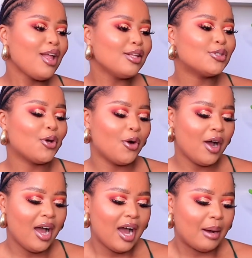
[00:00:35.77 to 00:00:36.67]
So
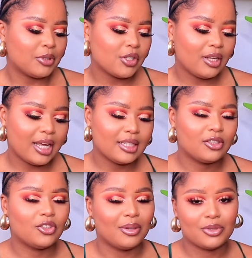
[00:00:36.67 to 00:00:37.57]
I'm just gonna
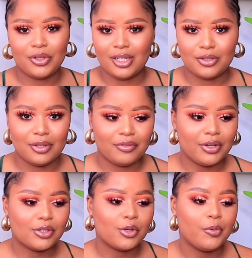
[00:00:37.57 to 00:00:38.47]
jump straight into the
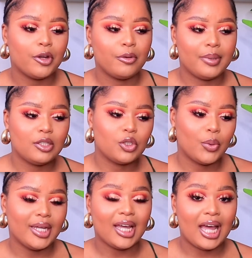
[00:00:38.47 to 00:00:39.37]
video. So we're gonna be
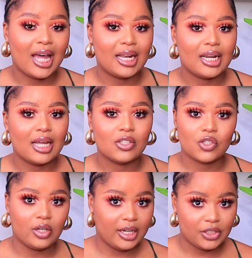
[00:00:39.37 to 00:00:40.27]
doing an
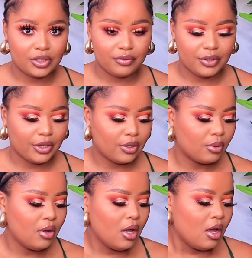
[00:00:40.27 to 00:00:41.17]
installation
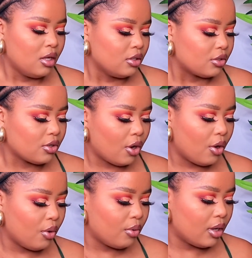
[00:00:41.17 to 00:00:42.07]
video.
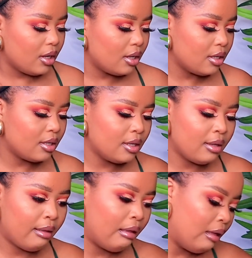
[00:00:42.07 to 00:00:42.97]
So
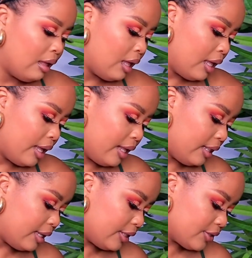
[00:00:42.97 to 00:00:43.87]

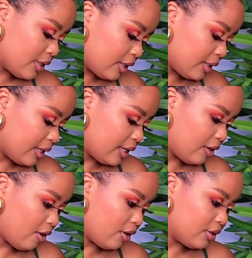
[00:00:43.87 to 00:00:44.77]
let's
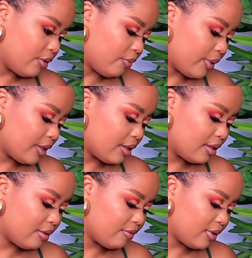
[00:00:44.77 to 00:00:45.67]
get on with
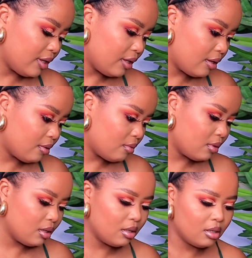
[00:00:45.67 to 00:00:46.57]
the video.
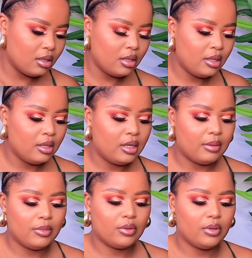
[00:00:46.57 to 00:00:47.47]

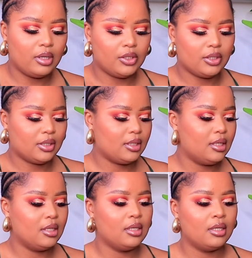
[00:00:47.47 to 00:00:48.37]
Let me quickly
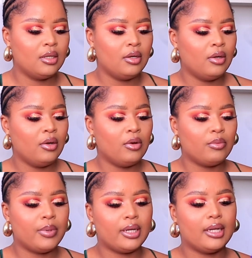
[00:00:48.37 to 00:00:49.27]
just
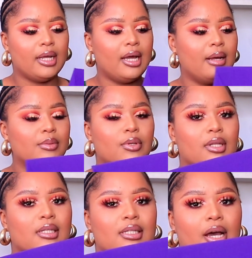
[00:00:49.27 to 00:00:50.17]
open it up. So
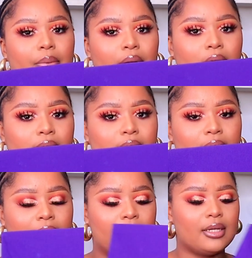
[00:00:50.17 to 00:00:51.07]
this is how it looks
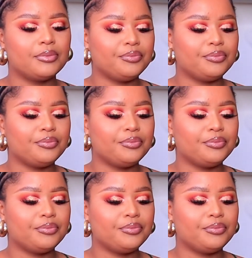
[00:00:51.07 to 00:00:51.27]
like.